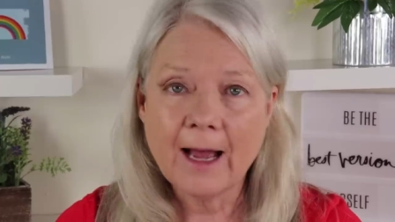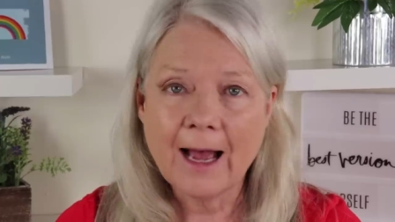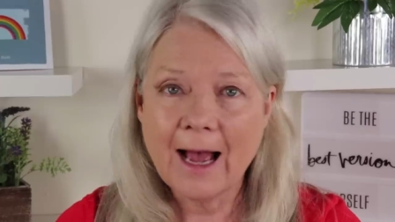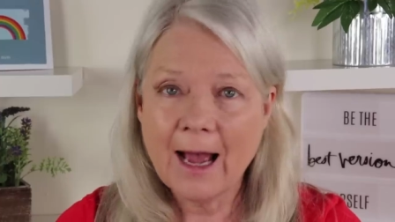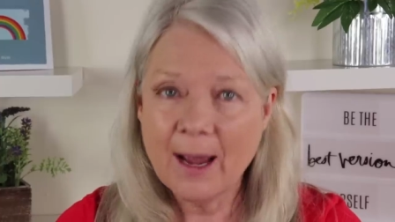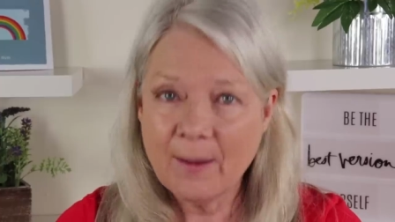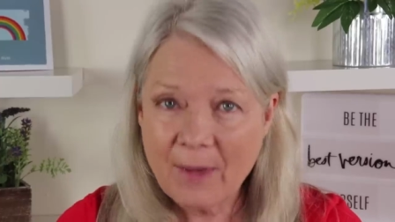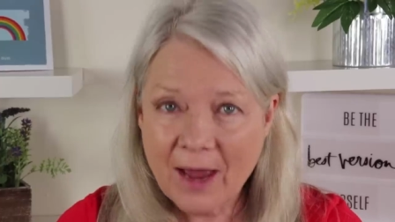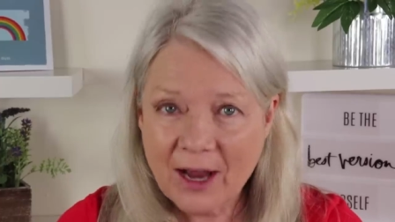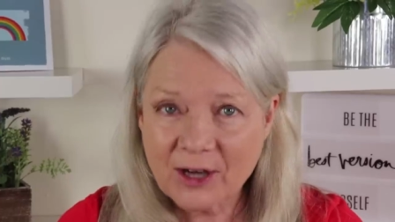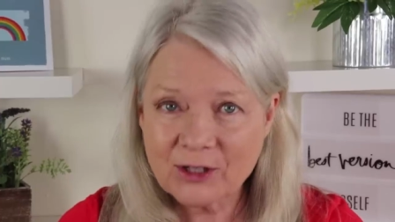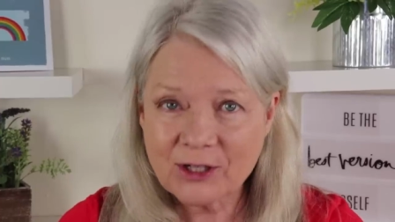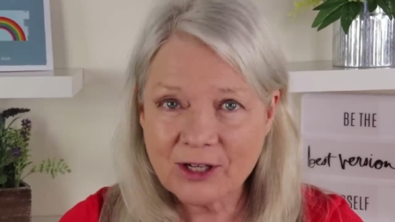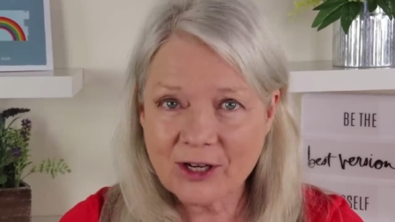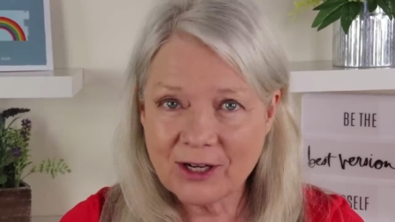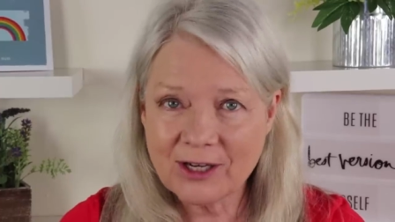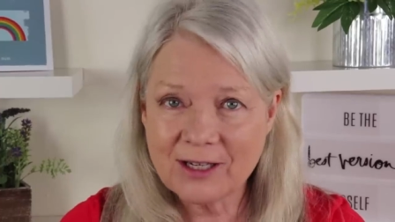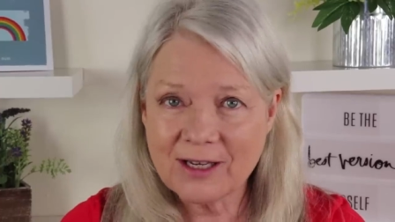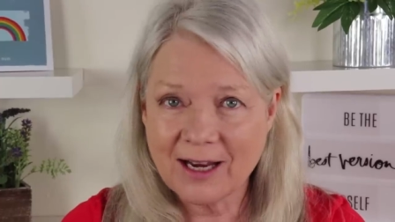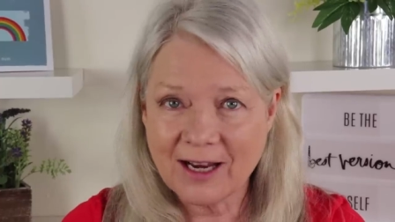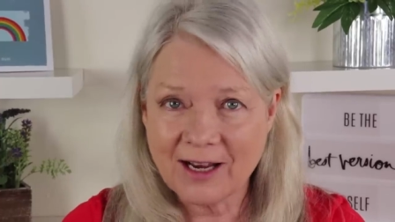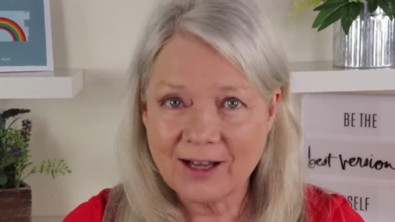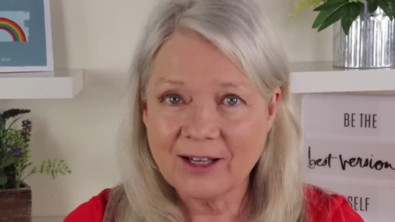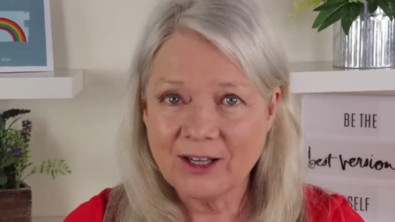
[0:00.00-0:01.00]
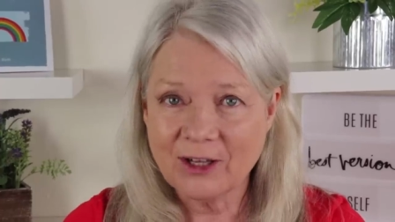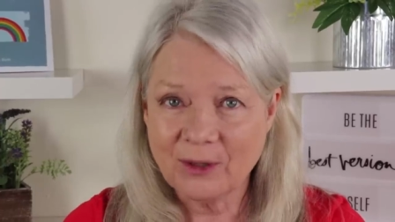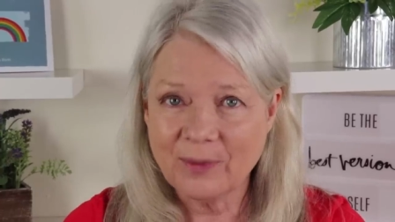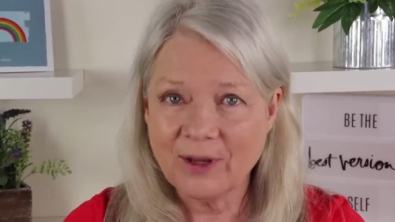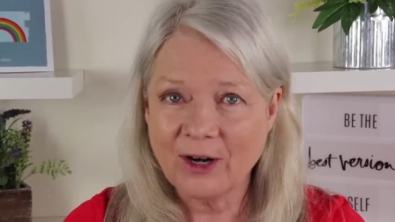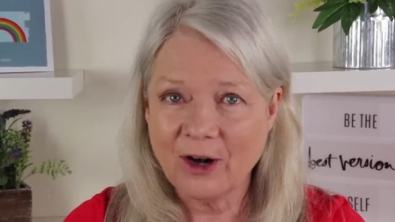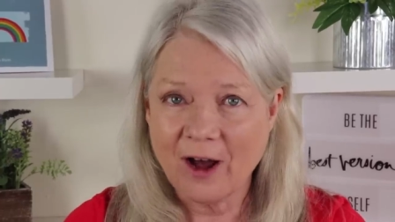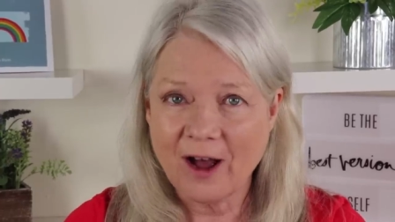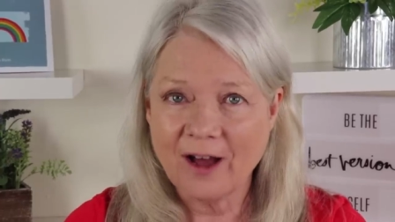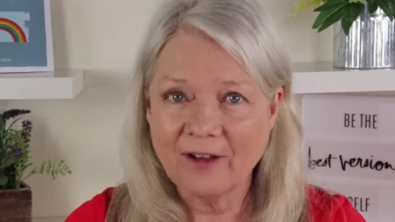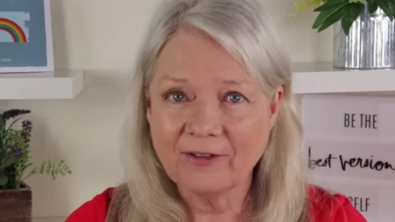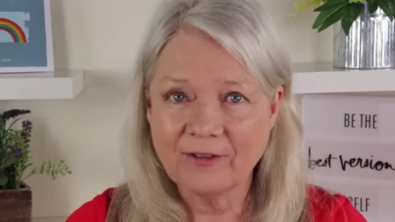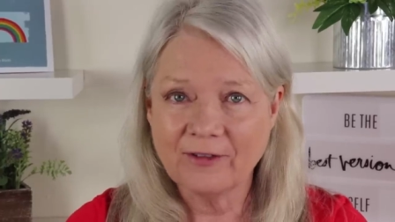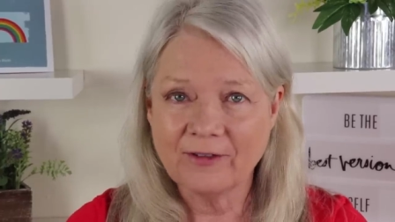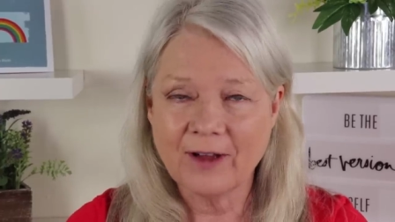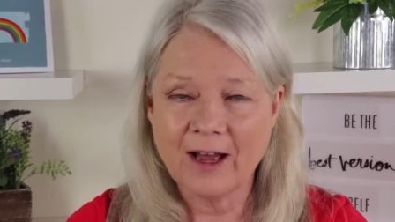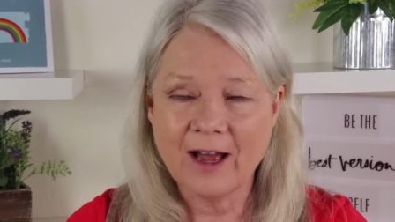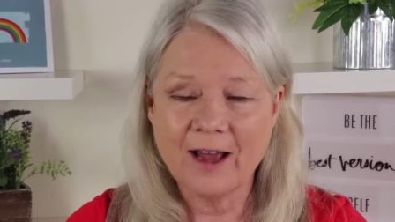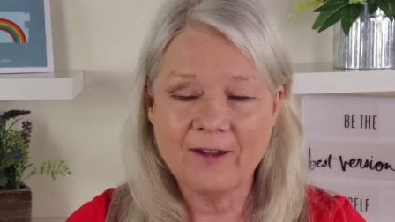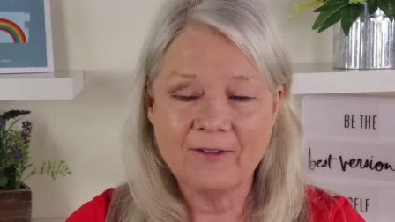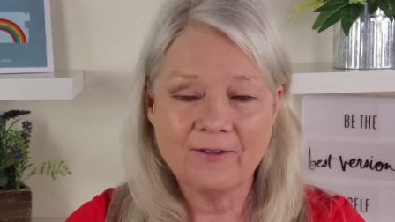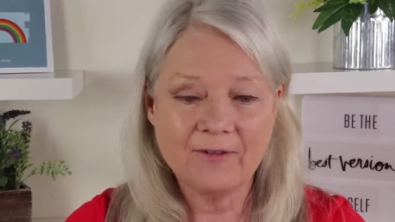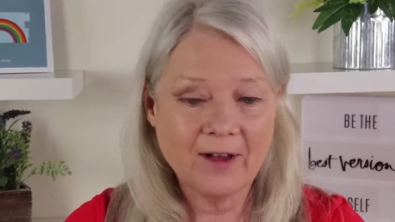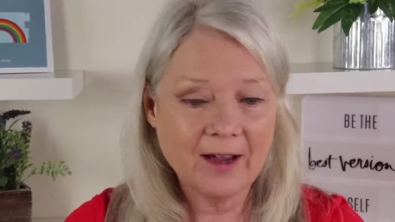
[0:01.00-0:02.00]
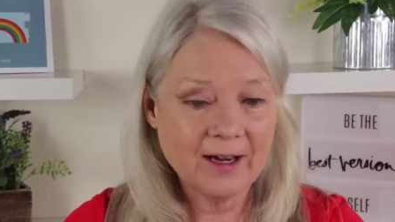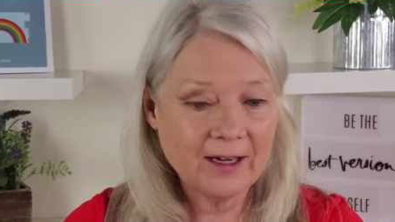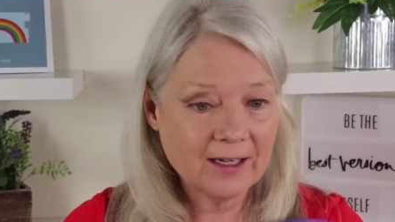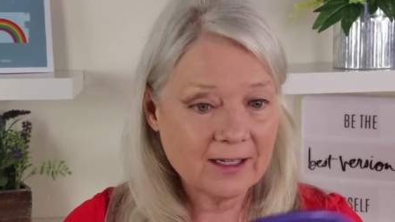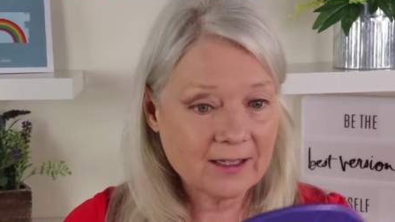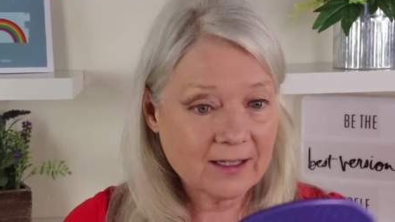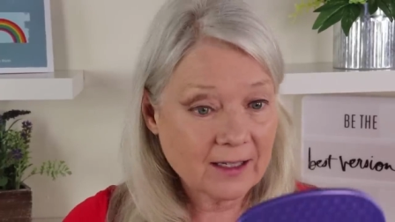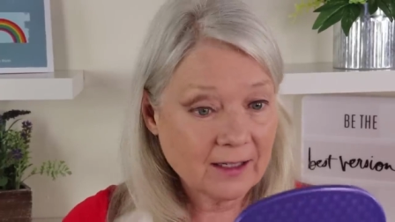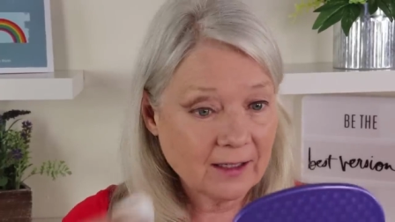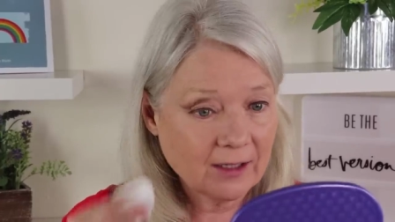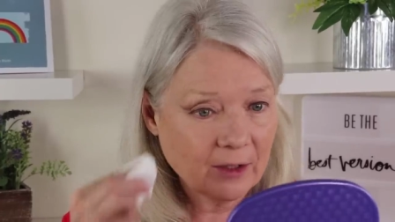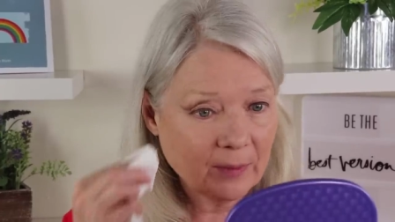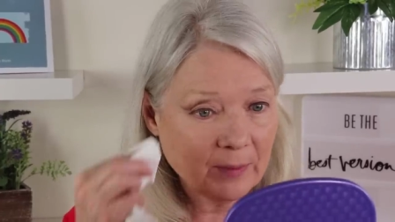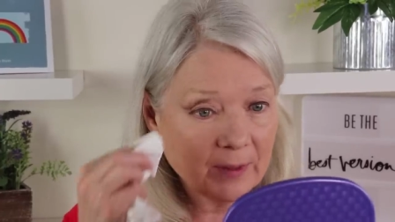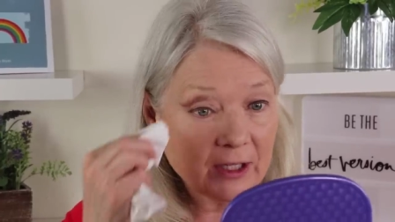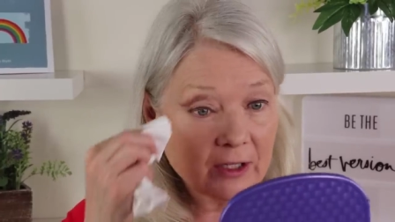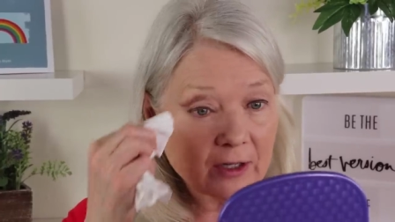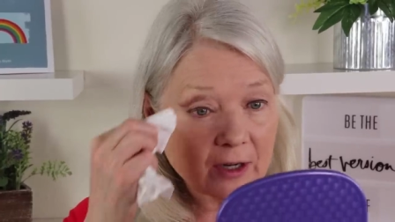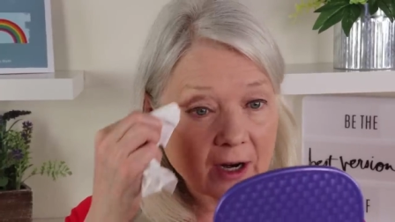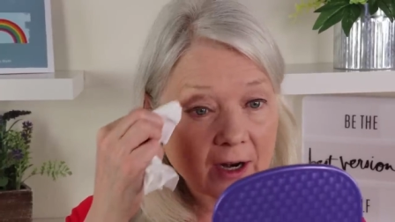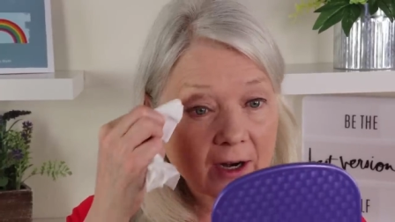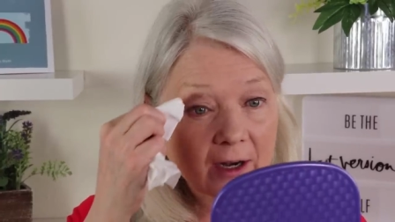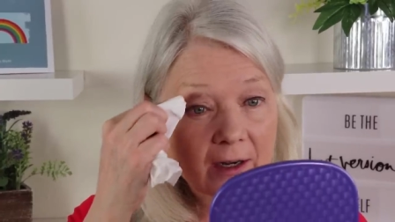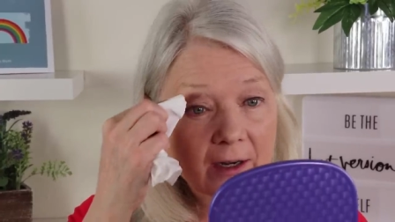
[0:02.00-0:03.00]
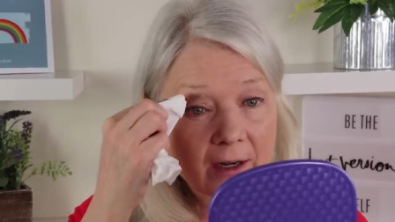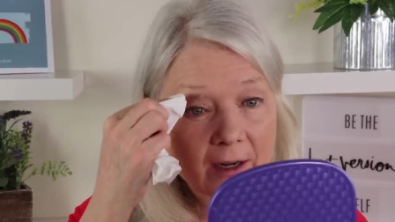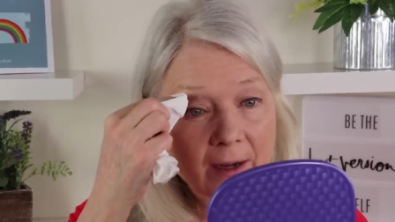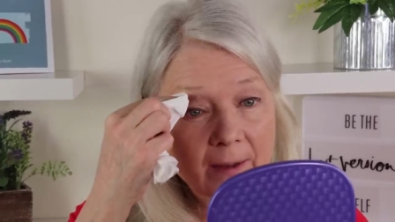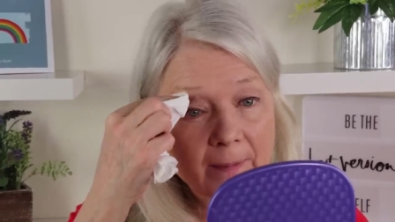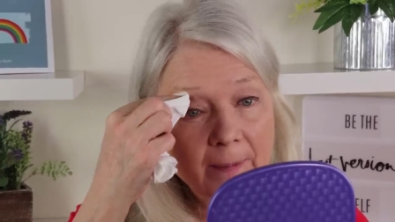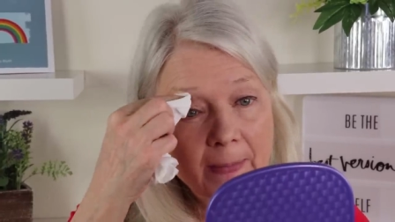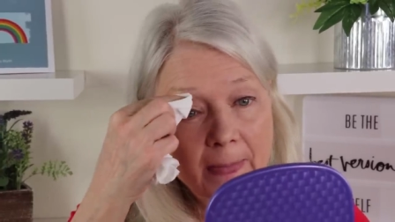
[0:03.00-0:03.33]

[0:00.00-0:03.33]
I'm actually going to take a little bit off. I find it's a little bit dark,